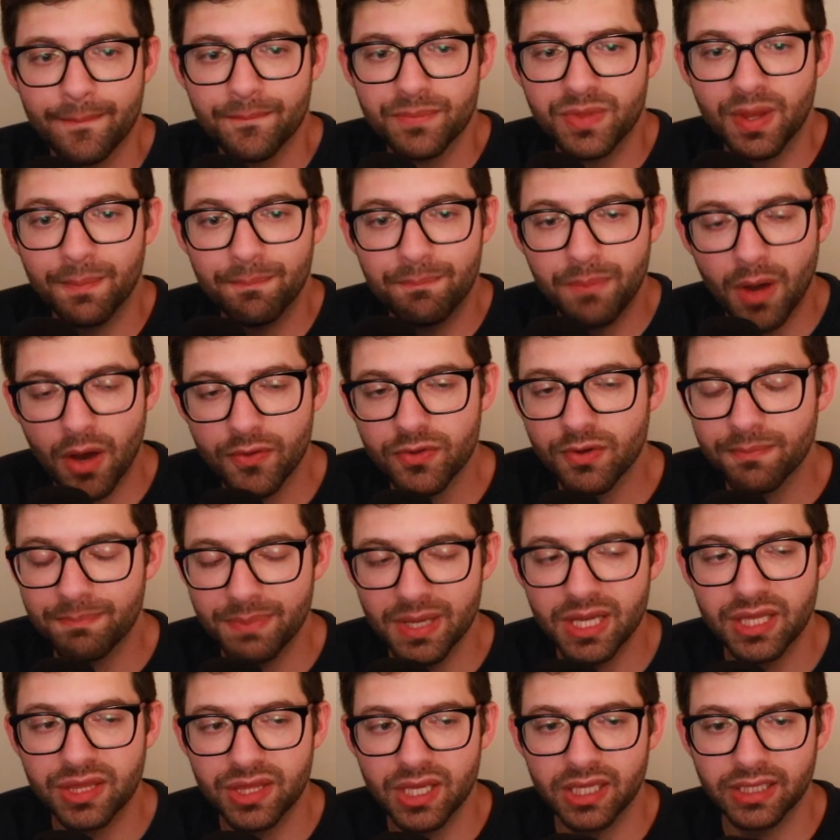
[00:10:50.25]
The other
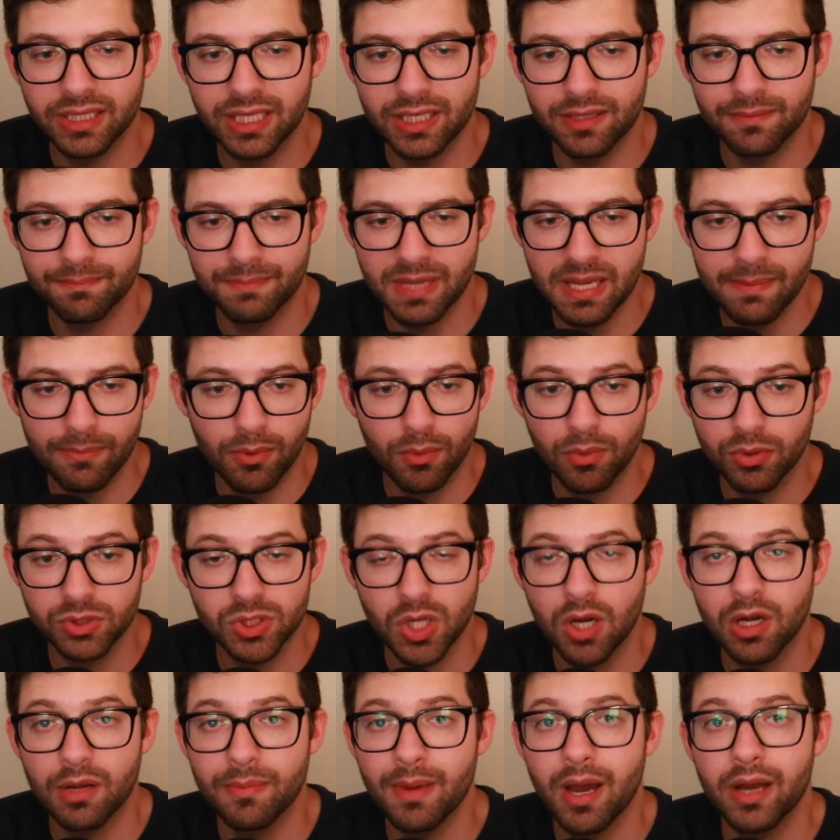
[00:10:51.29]
big thing that people will
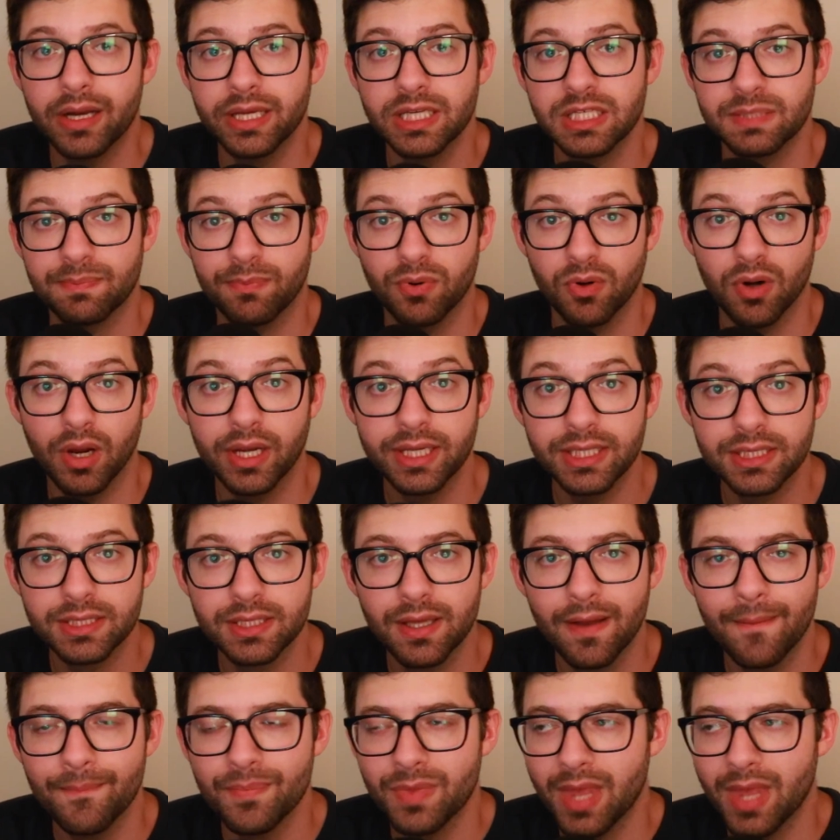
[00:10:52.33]
talk about is price.